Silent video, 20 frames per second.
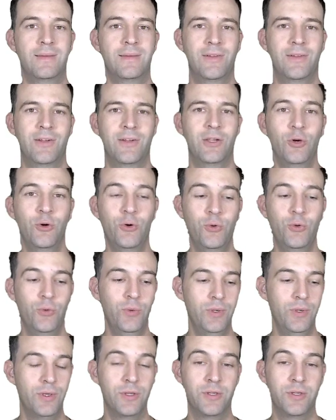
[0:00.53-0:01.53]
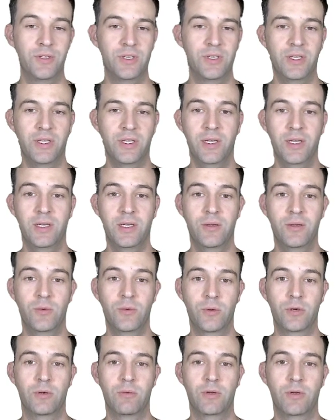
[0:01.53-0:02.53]
Hello! Today
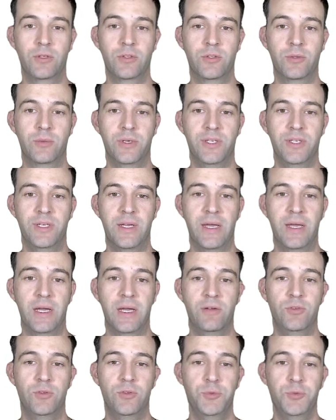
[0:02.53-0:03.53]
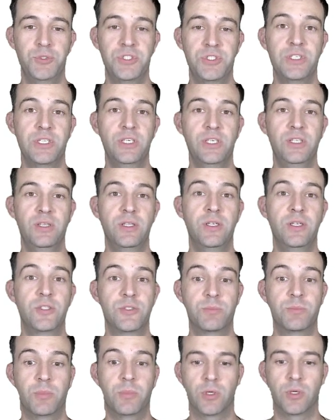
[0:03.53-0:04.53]
we're going to read Have You Seen This
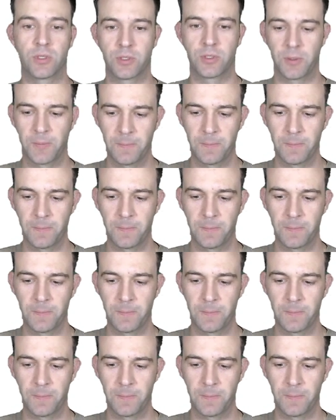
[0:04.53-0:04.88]
Book?